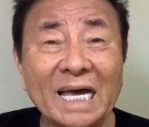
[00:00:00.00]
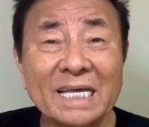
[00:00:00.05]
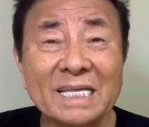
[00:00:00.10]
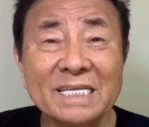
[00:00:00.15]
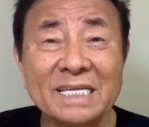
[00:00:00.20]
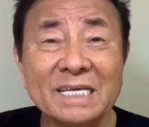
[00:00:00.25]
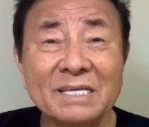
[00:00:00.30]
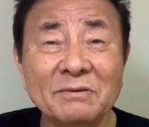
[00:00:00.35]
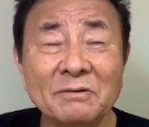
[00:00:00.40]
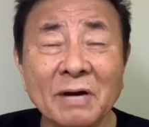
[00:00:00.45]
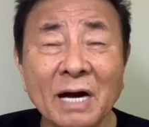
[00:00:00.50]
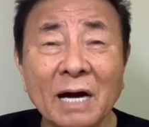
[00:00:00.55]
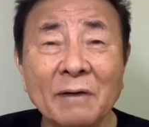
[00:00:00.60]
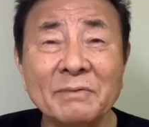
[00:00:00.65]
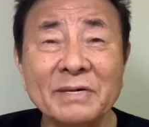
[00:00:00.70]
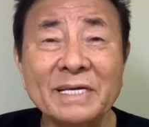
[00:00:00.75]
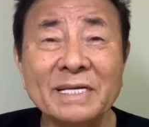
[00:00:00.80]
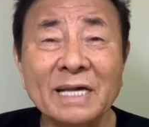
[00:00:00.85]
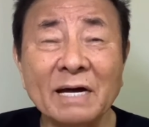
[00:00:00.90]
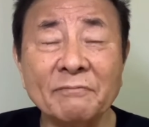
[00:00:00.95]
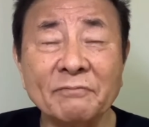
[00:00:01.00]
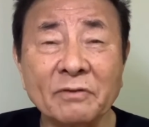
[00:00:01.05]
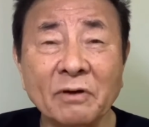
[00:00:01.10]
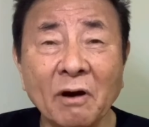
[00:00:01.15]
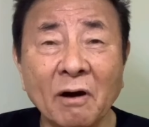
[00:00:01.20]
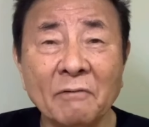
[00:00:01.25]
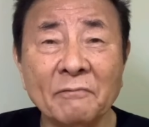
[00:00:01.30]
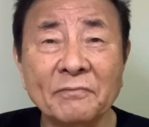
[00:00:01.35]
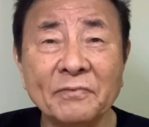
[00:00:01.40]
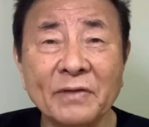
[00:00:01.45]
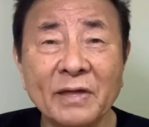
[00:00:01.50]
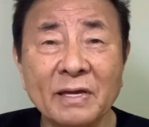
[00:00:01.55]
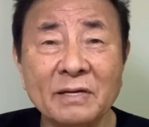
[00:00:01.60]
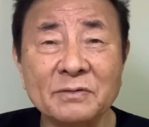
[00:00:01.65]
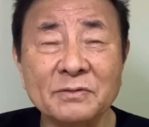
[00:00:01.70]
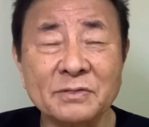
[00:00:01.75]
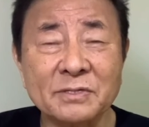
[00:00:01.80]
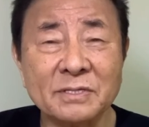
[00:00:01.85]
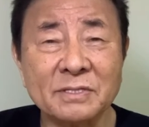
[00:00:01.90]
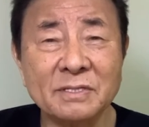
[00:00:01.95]
didn't have enough
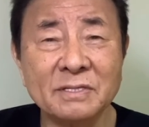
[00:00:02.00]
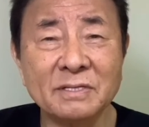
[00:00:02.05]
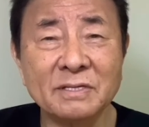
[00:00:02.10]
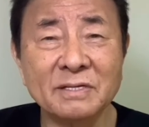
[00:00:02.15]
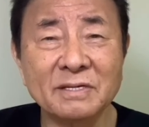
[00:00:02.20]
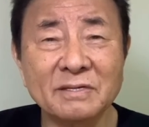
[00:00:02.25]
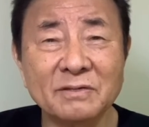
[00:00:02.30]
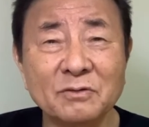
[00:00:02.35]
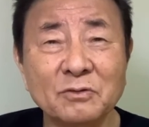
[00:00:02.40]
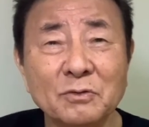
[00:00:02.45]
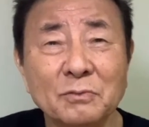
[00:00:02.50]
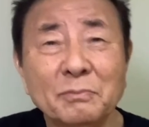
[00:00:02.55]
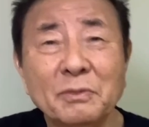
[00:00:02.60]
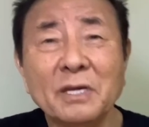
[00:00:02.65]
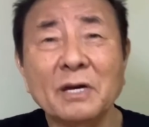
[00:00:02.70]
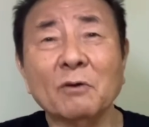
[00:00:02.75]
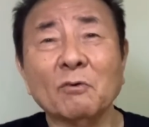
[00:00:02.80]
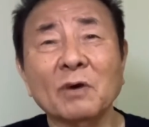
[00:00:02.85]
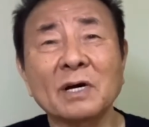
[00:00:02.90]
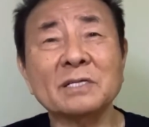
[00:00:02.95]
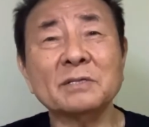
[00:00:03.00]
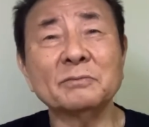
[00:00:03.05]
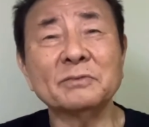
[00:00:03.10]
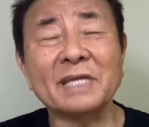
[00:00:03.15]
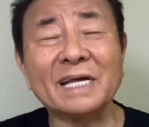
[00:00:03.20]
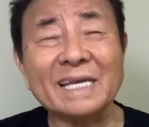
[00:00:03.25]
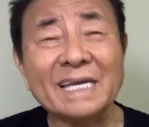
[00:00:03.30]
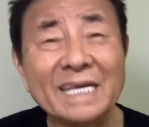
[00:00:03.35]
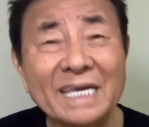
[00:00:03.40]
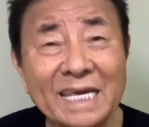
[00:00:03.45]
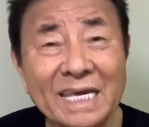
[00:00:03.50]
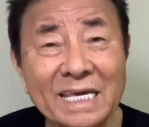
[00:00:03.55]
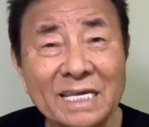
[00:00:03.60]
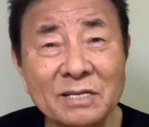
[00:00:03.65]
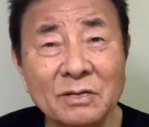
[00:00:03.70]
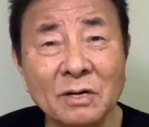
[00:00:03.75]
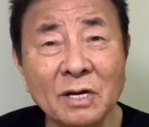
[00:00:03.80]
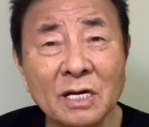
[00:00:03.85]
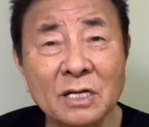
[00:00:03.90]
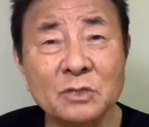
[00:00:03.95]
confidence to be one of the
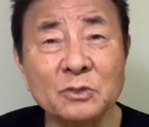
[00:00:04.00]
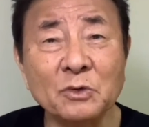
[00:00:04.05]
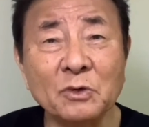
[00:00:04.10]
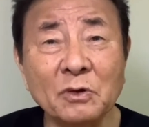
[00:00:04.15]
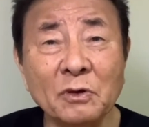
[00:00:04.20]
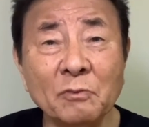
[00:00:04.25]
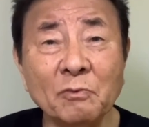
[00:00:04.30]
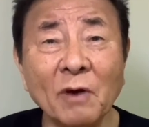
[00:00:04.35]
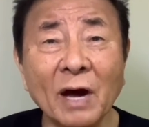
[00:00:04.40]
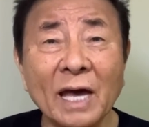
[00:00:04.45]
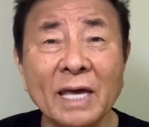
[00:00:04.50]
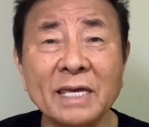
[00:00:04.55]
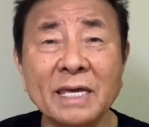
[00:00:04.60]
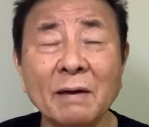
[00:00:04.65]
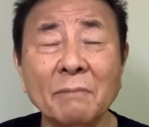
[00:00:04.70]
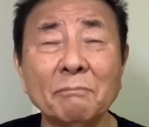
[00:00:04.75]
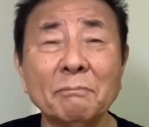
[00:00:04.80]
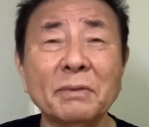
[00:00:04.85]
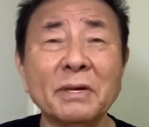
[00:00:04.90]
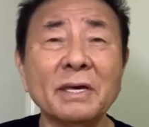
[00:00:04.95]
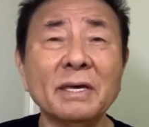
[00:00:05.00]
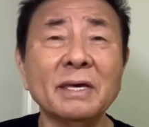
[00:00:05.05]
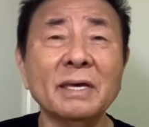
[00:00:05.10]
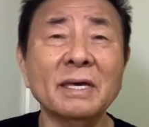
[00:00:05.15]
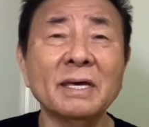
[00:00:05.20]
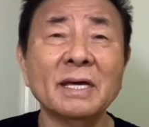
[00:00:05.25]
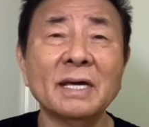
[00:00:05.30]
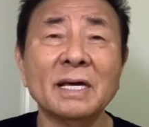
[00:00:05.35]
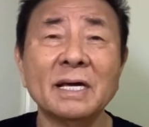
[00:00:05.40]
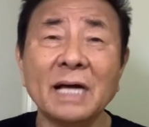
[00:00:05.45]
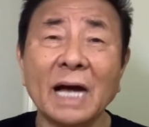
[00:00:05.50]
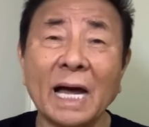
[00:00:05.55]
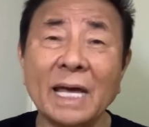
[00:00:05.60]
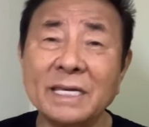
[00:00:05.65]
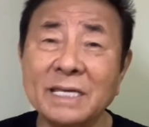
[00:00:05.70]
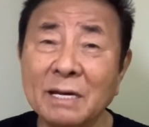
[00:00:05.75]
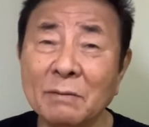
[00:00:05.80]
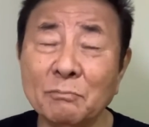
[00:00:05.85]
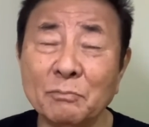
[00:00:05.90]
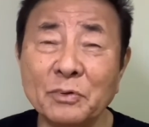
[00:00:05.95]
lead. So if I can
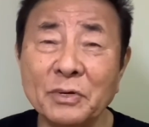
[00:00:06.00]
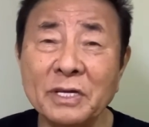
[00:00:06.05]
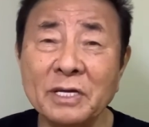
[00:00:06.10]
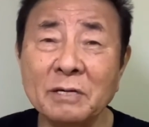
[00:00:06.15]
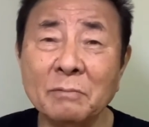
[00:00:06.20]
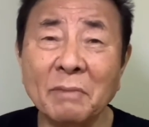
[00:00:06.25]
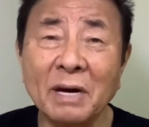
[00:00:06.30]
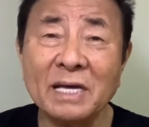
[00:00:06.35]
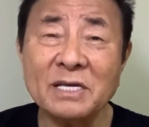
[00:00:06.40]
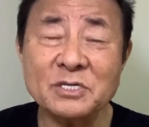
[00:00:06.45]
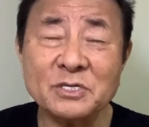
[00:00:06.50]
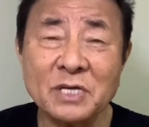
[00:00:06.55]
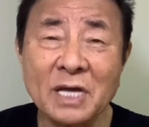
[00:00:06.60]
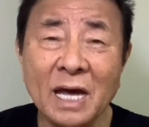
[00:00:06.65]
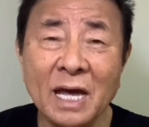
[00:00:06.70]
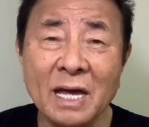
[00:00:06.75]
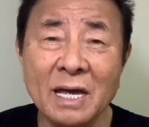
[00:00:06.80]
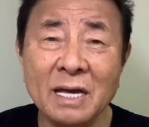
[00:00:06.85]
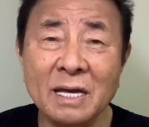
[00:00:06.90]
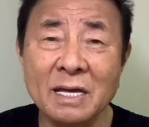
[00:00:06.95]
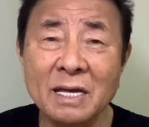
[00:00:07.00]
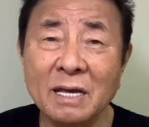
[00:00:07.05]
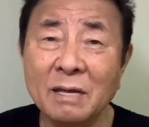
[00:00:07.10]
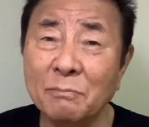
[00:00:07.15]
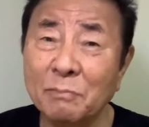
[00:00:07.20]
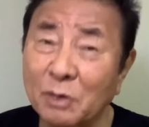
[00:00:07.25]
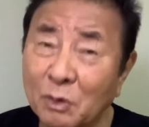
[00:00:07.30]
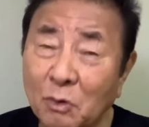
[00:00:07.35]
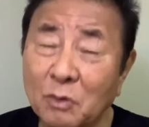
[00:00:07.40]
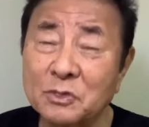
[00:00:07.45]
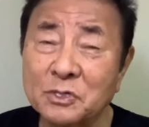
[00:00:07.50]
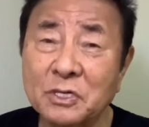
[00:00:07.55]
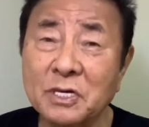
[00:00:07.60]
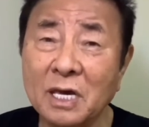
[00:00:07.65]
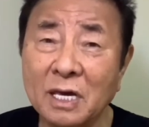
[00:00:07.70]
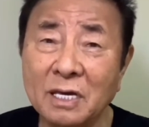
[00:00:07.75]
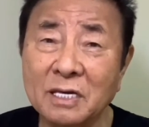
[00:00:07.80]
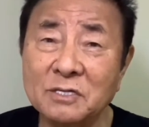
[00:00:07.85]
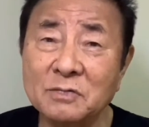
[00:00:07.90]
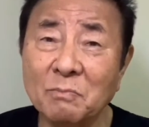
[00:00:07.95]
bring my son because
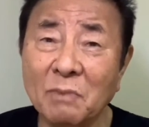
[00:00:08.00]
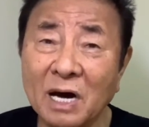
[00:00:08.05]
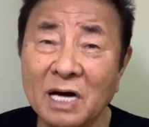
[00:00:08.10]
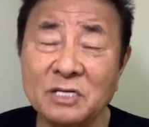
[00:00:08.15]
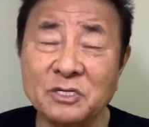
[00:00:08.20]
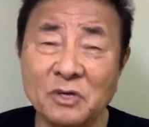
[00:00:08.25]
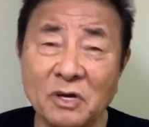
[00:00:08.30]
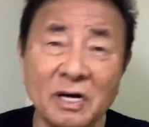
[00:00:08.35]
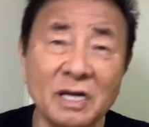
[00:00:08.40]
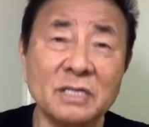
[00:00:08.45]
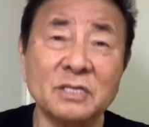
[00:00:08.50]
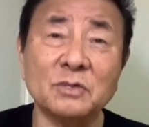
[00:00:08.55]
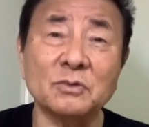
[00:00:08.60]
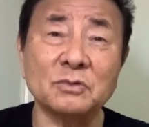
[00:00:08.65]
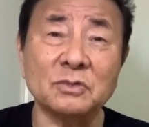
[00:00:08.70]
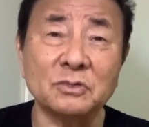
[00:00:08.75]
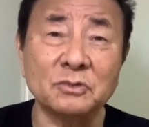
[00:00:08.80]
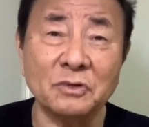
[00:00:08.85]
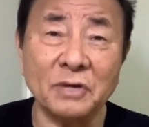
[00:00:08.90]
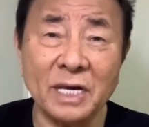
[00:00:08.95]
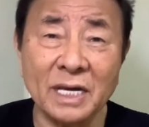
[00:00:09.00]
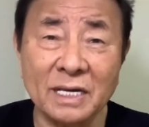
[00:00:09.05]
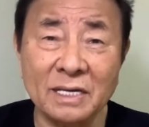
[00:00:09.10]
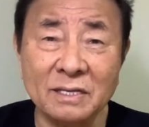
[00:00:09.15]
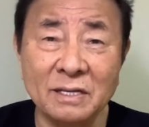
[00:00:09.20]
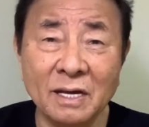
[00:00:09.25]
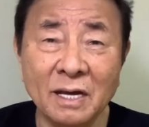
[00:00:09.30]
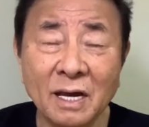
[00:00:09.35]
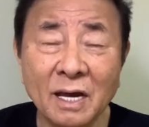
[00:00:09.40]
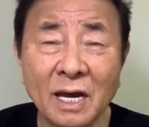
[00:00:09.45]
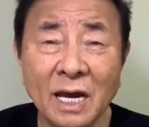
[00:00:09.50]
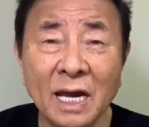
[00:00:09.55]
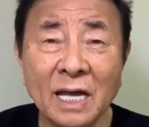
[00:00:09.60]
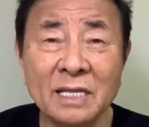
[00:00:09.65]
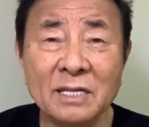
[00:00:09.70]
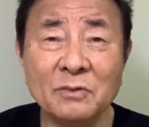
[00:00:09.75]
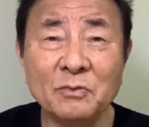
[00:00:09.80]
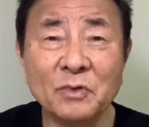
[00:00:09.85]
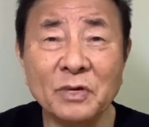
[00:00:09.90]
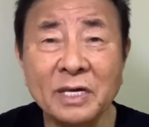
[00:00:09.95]
his martial arts is great,
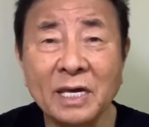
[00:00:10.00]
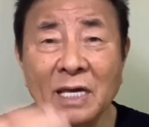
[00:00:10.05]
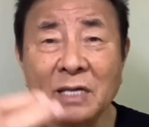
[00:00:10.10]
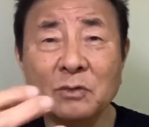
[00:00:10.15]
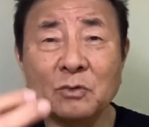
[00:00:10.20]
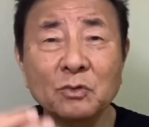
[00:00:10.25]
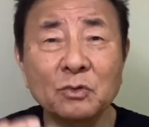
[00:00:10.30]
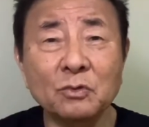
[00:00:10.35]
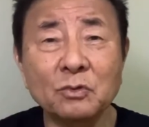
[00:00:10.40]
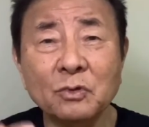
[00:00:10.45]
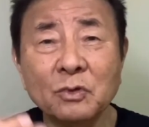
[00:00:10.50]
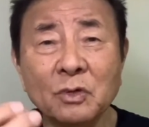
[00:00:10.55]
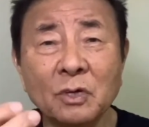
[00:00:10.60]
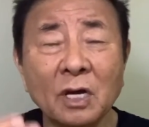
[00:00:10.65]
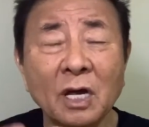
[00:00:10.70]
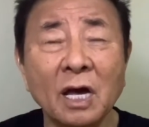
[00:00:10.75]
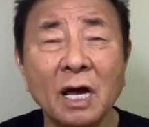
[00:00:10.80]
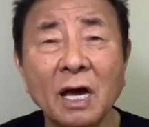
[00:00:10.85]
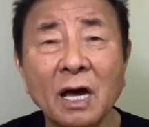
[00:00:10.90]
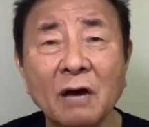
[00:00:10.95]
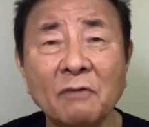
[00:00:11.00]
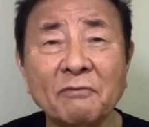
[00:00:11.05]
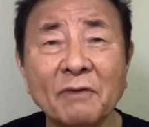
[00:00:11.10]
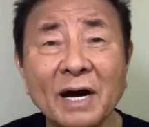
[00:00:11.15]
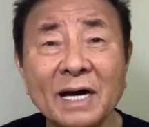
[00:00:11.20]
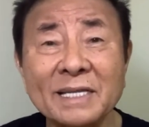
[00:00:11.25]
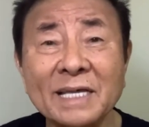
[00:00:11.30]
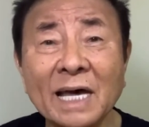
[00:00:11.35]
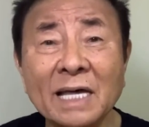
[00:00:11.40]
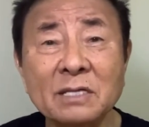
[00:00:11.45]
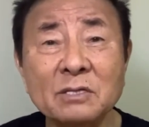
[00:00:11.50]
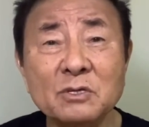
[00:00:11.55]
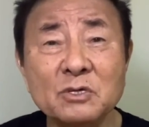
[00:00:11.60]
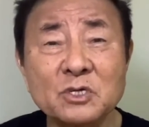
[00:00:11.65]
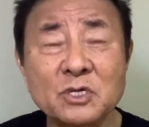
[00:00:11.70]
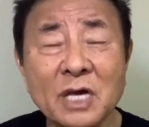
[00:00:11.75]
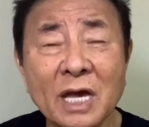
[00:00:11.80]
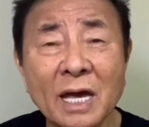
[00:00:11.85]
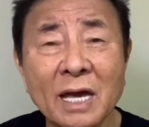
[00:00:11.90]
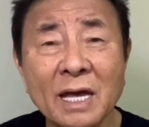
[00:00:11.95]
and we can do father and
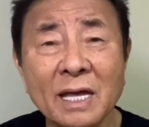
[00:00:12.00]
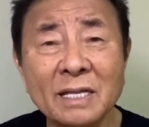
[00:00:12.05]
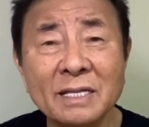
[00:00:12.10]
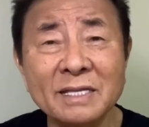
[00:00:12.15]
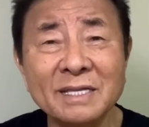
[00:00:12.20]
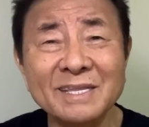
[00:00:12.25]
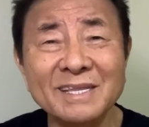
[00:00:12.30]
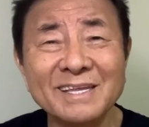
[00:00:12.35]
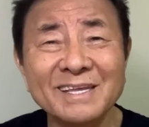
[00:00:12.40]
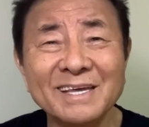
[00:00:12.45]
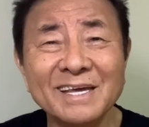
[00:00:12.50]
son,